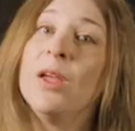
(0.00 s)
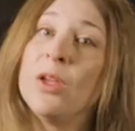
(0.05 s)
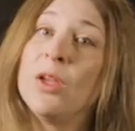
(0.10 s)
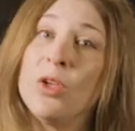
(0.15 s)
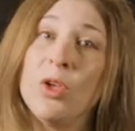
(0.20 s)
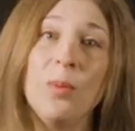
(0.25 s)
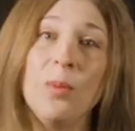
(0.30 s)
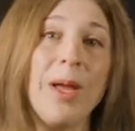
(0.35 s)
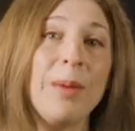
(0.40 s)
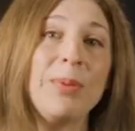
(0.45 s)

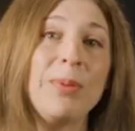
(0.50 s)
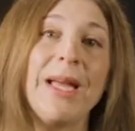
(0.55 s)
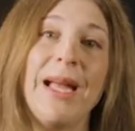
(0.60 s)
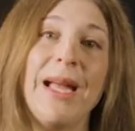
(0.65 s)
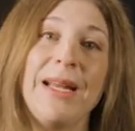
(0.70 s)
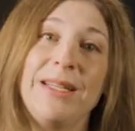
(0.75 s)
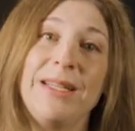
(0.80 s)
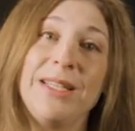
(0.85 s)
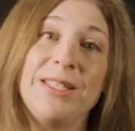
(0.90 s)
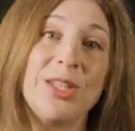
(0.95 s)
You may
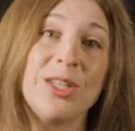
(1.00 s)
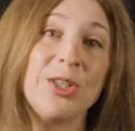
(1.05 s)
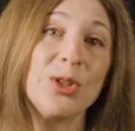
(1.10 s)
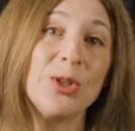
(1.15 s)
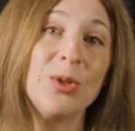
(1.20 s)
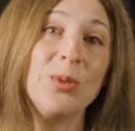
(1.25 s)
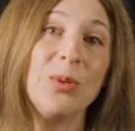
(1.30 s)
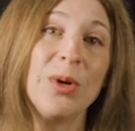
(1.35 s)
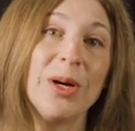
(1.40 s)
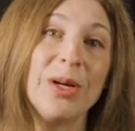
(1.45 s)
plan in a
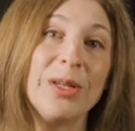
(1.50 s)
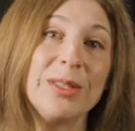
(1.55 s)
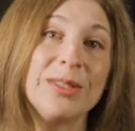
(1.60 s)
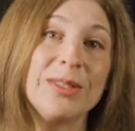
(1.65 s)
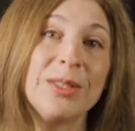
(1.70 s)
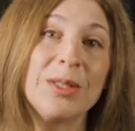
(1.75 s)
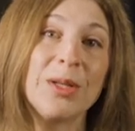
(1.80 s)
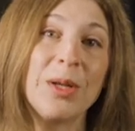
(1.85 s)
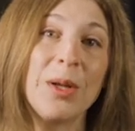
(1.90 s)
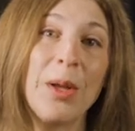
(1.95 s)
digital world,
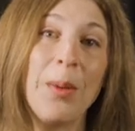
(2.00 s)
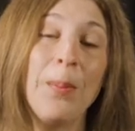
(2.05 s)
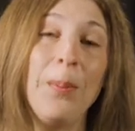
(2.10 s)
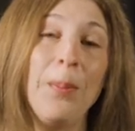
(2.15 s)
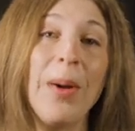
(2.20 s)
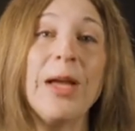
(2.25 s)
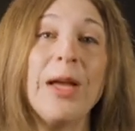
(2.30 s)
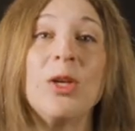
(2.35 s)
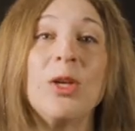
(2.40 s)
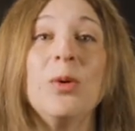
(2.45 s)

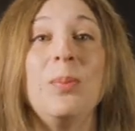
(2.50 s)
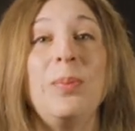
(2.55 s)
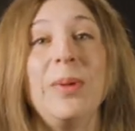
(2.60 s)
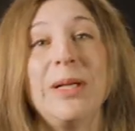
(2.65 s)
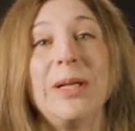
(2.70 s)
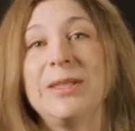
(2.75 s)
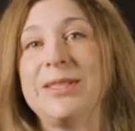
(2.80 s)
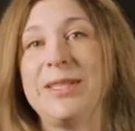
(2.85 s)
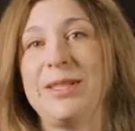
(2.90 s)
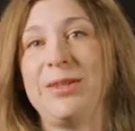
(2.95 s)
but you
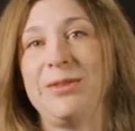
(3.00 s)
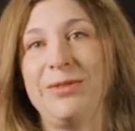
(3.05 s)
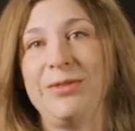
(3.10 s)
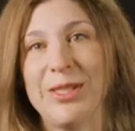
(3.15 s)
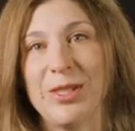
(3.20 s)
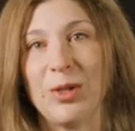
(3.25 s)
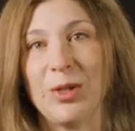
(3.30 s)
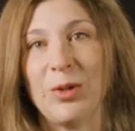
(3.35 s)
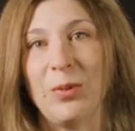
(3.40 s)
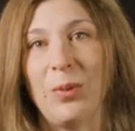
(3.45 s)
build in a
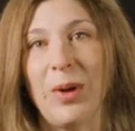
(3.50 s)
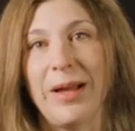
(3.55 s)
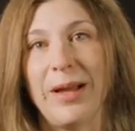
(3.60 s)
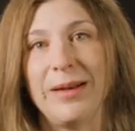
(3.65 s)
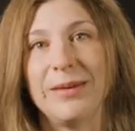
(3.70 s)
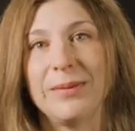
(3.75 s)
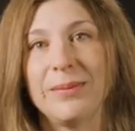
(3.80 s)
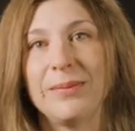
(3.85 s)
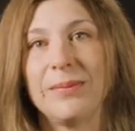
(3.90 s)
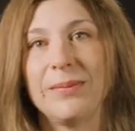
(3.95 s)
physical one.
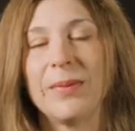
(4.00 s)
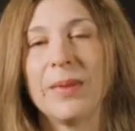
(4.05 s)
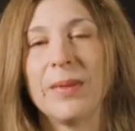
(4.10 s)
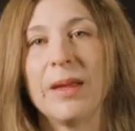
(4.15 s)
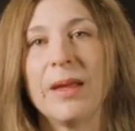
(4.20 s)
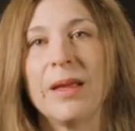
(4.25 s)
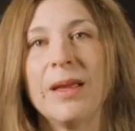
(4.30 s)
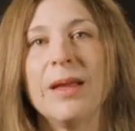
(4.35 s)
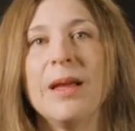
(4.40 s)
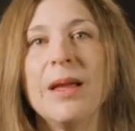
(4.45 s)

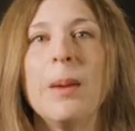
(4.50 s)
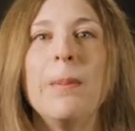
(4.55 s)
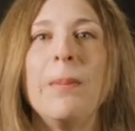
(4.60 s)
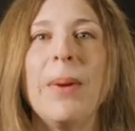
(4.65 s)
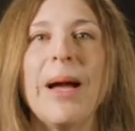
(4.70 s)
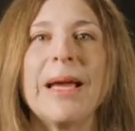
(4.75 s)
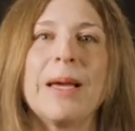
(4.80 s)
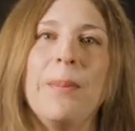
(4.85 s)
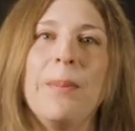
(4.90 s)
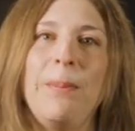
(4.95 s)

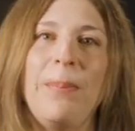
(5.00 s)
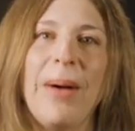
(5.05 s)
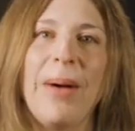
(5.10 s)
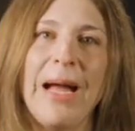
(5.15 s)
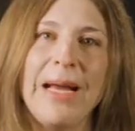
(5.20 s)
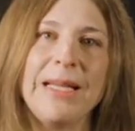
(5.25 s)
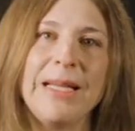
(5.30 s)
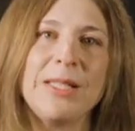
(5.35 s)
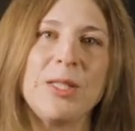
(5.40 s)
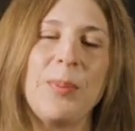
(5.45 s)
By
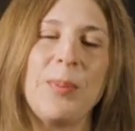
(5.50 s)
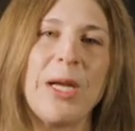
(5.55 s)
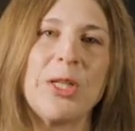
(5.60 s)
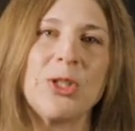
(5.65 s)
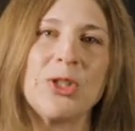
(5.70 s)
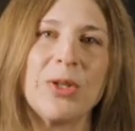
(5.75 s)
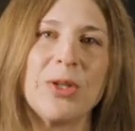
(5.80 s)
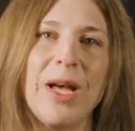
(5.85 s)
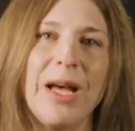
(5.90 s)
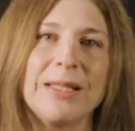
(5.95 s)
combining
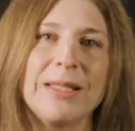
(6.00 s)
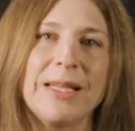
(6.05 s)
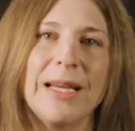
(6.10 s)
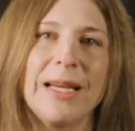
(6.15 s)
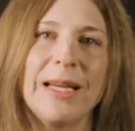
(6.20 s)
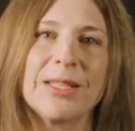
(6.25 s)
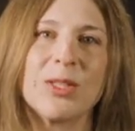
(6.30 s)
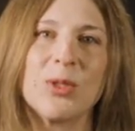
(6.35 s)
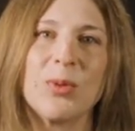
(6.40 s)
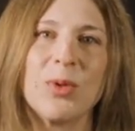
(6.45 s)
spatial
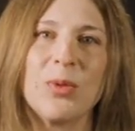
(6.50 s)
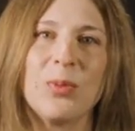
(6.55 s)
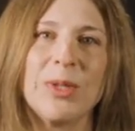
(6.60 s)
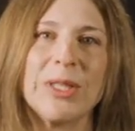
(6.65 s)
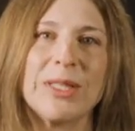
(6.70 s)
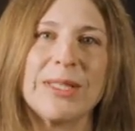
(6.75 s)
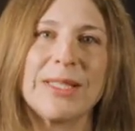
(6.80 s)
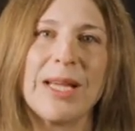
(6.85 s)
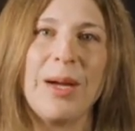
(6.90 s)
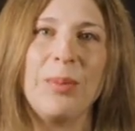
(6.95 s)
context with
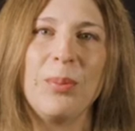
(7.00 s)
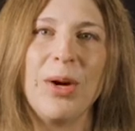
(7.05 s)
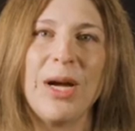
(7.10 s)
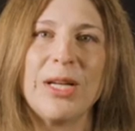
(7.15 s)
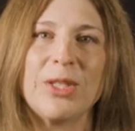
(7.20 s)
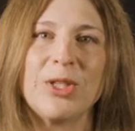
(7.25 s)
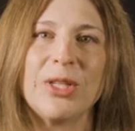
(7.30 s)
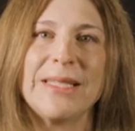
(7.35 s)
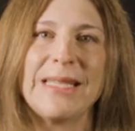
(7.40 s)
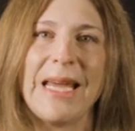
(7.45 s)
real-time
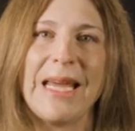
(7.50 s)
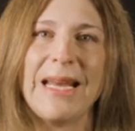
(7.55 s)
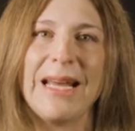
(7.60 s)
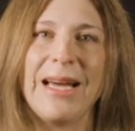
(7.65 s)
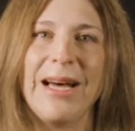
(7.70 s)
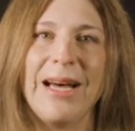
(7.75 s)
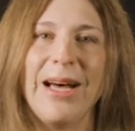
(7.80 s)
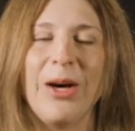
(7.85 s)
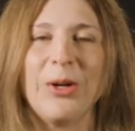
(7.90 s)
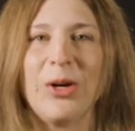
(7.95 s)
project
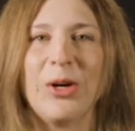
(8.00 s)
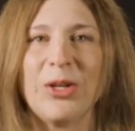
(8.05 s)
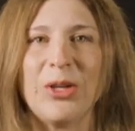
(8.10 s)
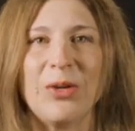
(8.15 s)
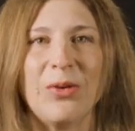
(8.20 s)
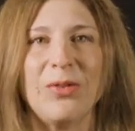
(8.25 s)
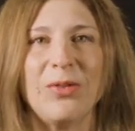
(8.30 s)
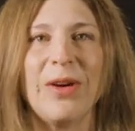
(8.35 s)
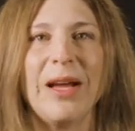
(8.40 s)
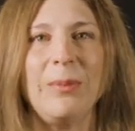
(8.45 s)
data on our
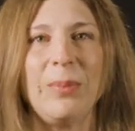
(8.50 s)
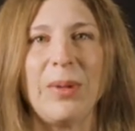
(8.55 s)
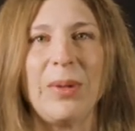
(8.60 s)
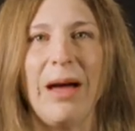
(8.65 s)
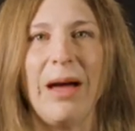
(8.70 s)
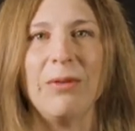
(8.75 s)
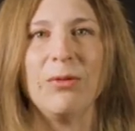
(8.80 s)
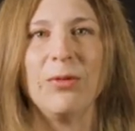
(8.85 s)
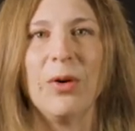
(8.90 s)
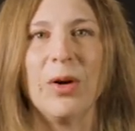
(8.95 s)
unified
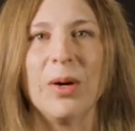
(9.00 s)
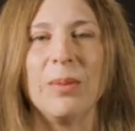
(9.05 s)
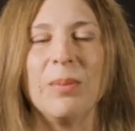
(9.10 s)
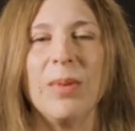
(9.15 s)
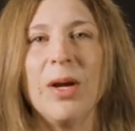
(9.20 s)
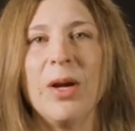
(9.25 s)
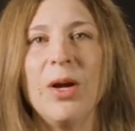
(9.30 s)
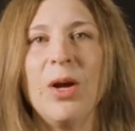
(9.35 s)
platform,